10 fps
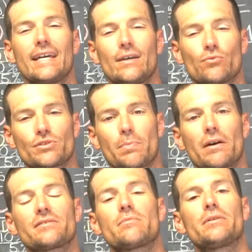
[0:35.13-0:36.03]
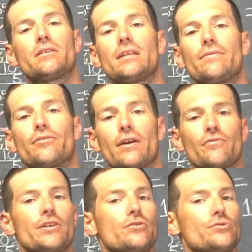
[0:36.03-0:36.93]
and responsibility for
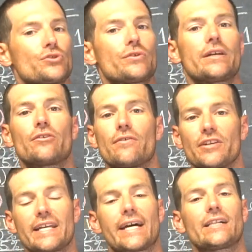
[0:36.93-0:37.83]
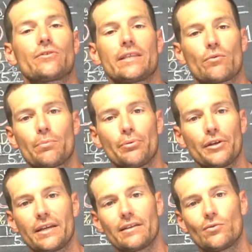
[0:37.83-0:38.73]
every nutrient or every calorie that we're
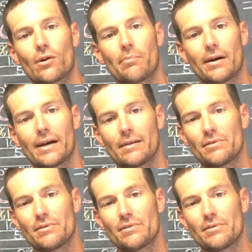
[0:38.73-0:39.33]
putting into our body.